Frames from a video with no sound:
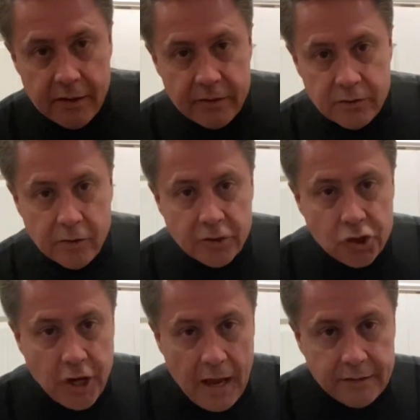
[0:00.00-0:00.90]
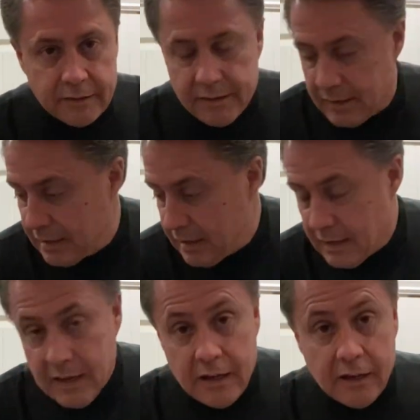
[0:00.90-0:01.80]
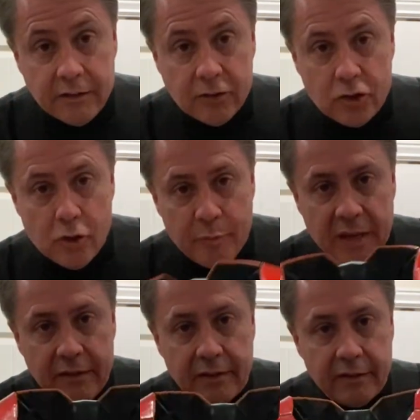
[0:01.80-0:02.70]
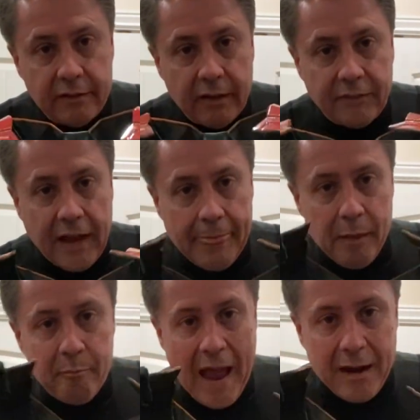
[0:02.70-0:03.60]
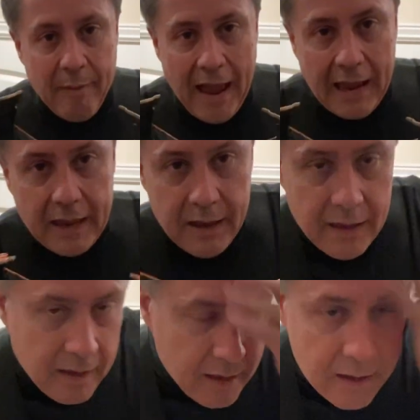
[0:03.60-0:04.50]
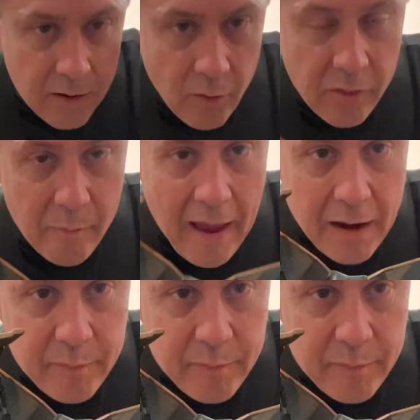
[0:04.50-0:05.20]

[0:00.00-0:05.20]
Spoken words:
so the chest is in two pieces. I've got the backpack, or the back